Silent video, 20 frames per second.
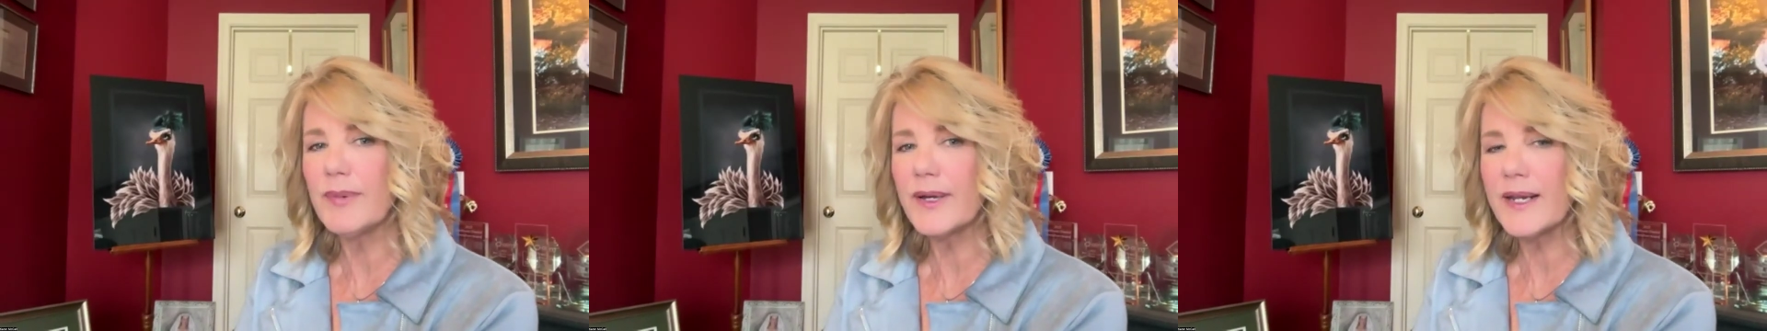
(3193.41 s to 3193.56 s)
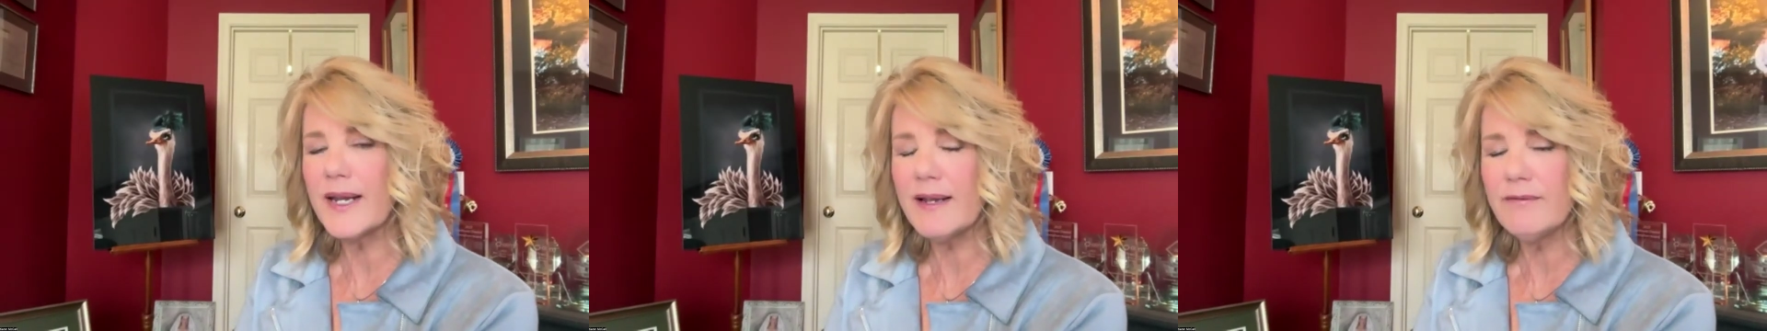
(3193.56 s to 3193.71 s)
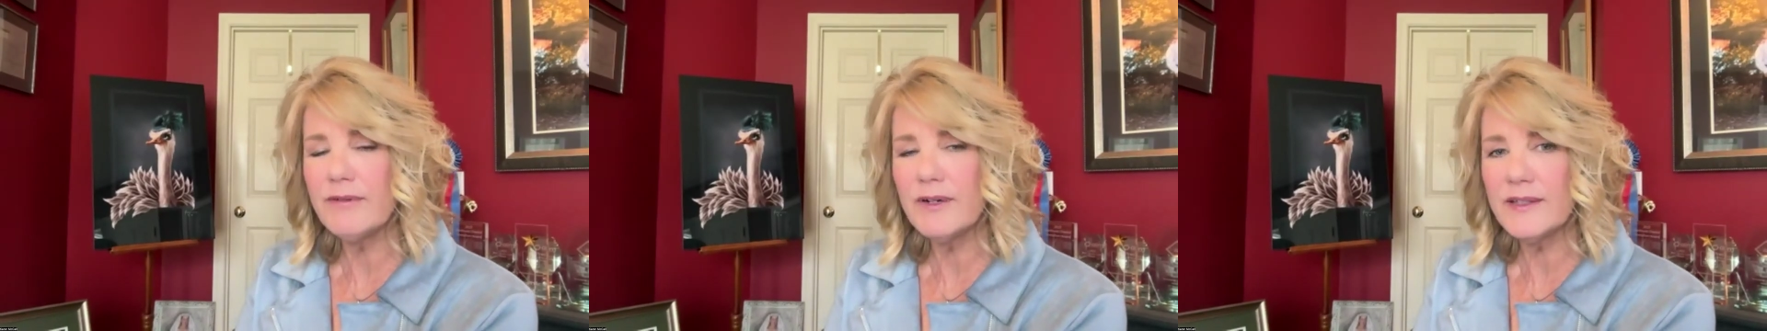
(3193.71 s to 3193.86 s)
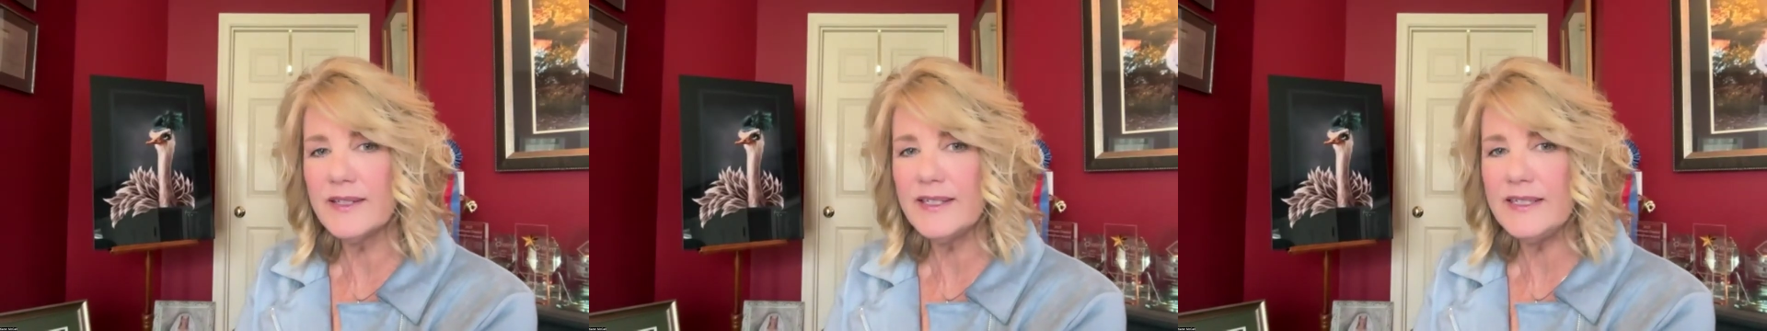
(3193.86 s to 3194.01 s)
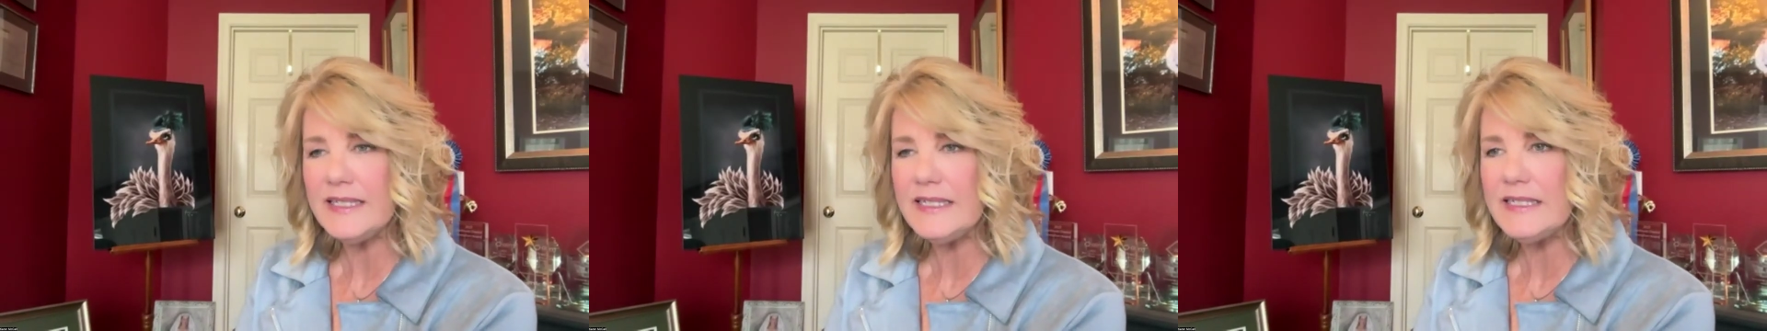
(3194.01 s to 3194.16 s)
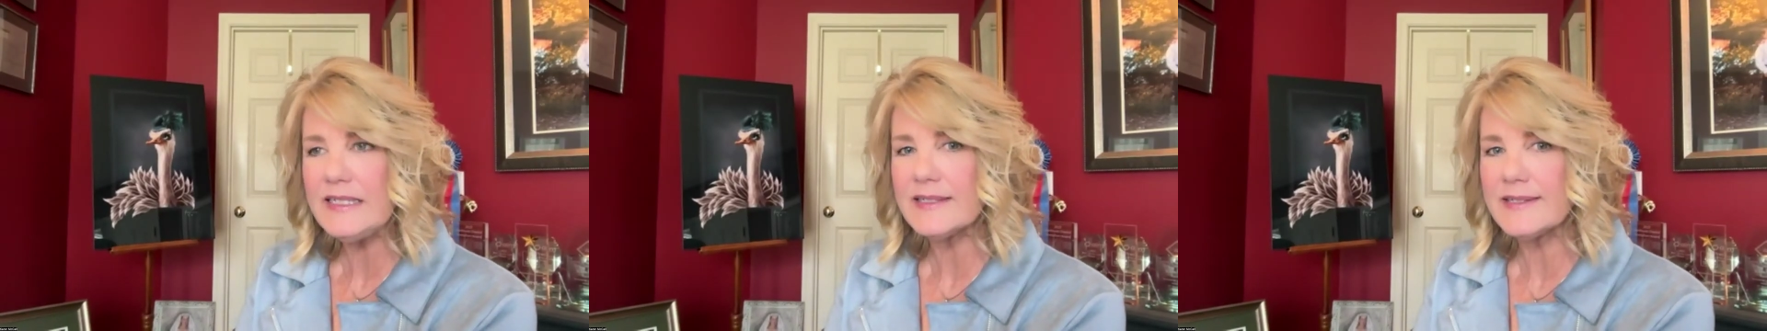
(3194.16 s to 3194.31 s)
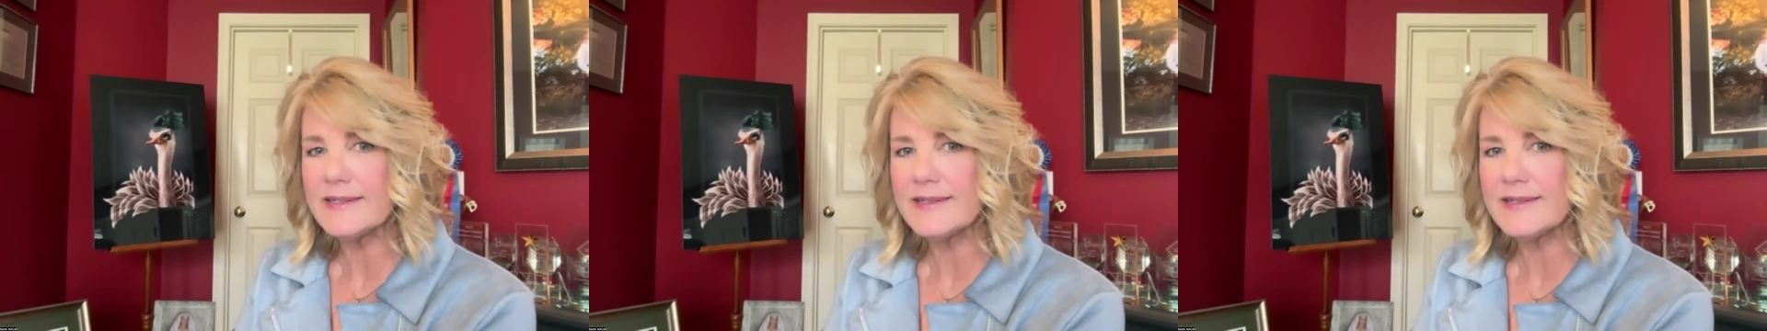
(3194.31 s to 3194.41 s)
but I really need to